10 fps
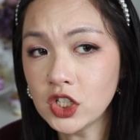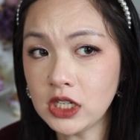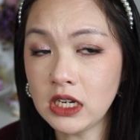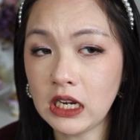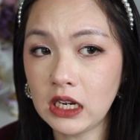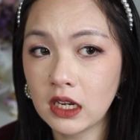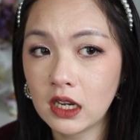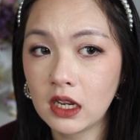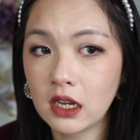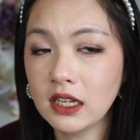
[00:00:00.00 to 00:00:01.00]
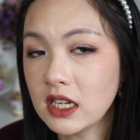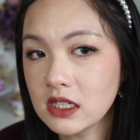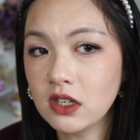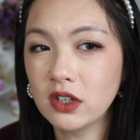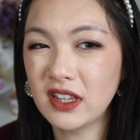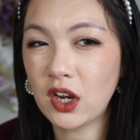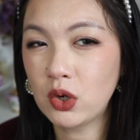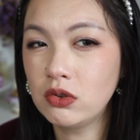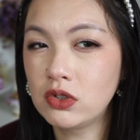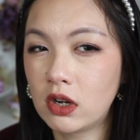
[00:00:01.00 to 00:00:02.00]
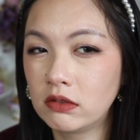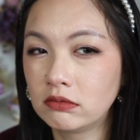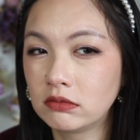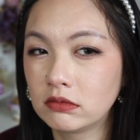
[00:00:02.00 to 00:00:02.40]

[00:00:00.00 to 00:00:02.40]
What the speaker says: Genie, it doesn't look that cool tone.